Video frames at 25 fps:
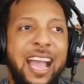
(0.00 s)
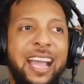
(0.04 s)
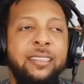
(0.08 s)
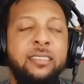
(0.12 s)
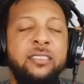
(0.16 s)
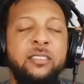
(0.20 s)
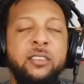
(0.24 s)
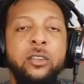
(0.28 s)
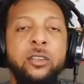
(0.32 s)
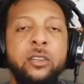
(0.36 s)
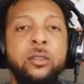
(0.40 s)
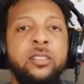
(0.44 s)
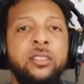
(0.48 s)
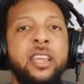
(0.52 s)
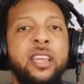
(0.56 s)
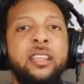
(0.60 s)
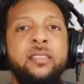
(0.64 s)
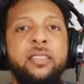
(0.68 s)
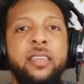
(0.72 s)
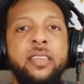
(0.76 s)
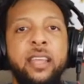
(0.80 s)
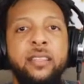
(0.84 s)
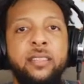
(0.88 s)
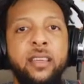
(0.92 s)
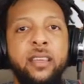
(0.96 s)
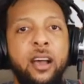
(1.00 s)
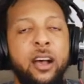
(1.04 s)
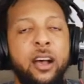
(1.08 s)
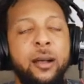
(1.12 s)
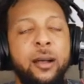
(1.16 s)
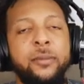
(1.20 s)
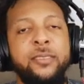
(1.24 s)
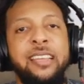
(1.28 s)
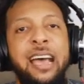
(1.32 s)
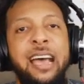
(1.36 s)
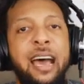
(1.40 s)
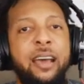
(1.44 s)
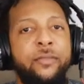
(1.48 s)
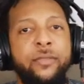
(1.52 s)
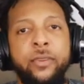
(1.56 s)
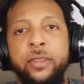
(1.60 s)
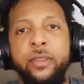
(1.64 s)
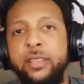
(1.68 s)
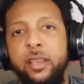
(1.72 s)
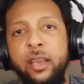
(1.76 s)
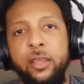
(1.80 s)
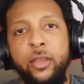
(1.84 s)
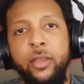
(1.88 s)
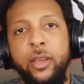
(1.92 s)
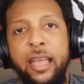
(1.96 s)
still think that the upside for
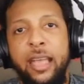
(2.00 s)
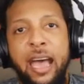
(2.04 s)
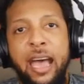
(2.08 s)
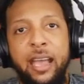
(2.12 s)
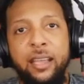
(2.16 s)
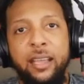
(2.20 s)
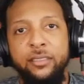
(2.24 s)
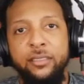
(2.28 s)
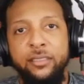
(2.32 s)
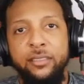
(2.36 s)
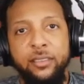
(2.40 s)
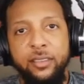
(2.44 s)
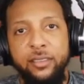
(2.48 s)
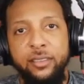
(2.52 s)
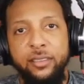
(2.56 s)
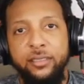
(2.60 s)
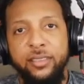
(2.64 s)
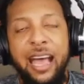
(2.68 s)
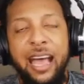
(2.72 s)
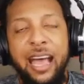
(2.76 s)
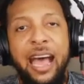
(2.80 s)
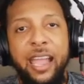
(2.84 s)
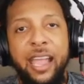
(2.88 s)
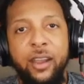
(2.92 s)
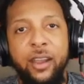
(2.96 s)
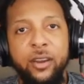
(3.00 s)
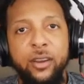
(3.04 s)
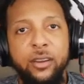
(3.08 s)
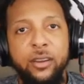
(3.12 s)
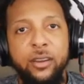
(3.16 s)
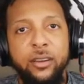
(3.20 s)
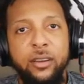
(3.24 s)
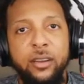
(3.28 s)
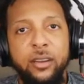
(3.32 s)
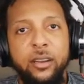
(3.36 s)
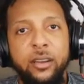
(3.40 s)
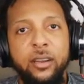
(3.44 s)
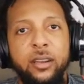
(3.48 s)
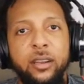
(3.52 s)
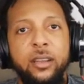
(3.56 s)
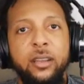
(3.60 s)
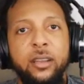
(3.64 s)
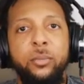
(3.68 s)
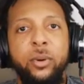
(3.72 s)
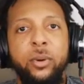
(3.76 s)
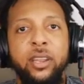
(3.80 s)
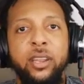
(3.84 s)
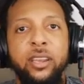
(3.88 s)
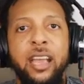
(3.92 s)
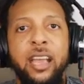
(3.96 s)
the other guys is higher,
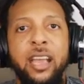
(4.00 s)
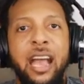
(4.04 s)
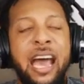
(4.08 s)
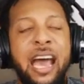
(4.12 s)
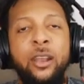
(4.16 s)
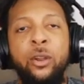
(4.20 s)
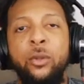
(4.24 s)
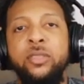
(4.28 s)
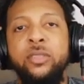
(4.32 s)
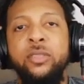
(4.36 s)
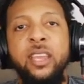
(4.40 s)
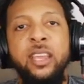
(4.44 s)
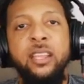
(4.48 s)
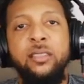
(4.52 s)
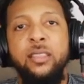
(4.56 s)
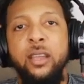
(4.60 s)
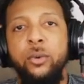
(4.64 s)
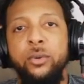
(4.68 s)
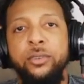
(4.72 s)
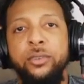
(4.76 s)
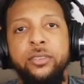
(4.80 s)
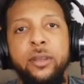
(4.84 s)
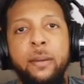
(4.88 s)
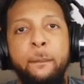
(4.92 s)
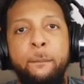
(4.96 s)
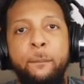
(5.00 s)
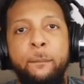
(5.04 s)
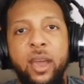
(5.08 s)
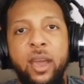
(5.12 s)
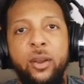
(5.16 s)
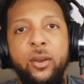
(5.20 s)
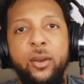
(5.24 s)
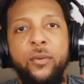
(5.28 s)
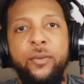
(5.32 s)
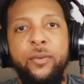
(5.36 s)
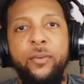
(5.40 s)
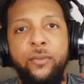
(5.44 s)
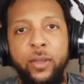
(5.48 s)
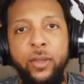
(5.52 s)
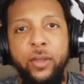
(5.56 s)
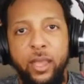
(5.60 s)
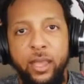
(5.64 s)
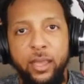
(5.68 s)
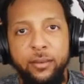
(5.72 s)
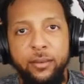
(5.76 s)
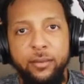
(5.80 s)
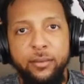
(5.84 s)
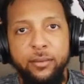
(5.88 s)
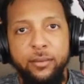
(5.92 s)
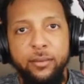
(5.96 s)
but I don't think there was a better
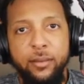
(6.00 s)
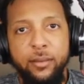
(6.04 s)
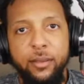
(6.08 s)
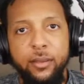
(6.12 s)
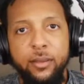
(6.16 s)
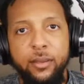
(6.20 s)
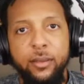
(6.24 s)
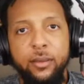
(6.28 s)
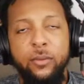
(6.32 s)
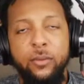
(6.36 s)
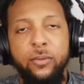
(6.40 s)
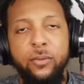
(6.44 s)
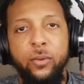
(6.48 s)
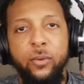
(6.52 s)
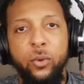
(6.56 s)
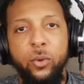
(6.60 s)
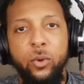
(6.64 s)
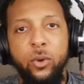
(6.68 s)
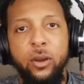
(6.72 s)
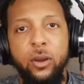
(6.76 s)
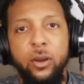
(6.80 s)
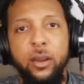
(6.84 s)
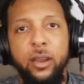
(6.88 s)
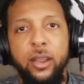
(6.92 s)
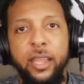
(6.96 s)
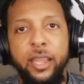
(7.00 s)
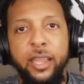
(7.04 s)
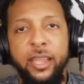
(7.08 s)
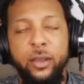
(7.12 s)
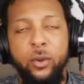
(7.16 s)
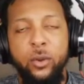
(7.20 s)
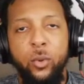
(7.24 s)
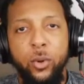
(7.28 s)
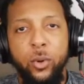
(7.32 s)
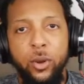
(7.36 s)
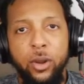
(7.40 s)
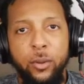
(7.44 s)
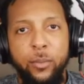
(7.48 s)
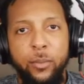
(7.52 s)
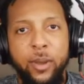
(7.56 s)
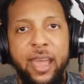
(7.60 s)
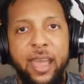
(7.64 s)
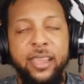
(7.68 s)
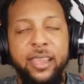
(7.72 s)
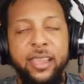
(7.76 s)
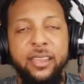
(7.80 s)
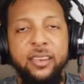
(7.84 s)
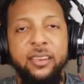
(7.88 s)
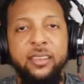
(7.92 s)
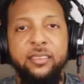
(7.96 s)
fit for a
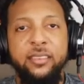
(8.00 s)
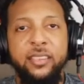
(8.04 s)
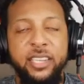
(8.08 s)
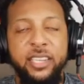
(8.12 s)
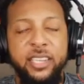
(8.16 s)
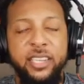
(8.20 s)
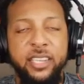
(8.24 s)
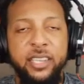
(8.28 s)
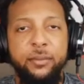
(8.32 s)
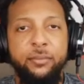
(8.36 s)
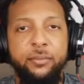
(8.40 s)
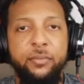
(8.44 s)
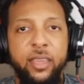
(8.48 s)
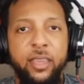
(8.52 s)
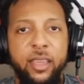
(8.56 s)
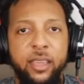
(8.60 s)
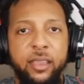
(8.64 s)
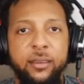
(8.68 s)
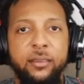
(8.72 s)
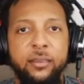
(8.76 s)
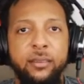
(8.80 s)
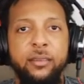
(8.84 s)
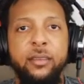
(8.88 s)
quarterback and a team than